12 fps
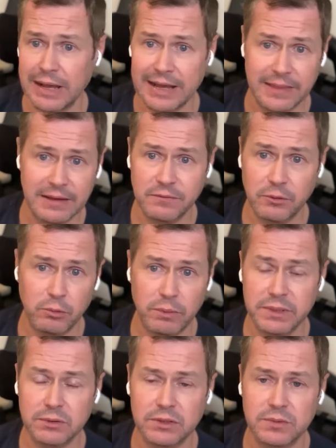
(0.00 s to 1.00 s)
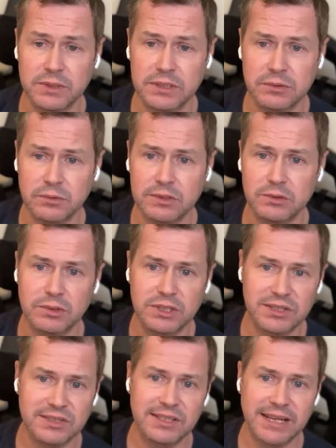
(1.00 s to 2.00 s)
and therefore won't be contributing towards your
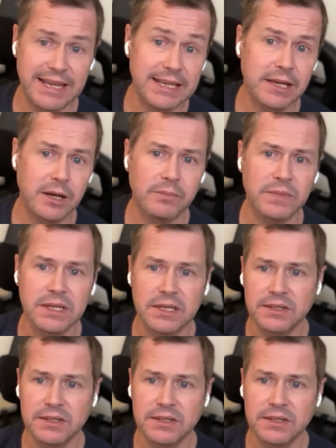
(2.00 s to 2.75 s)
adjusted net income.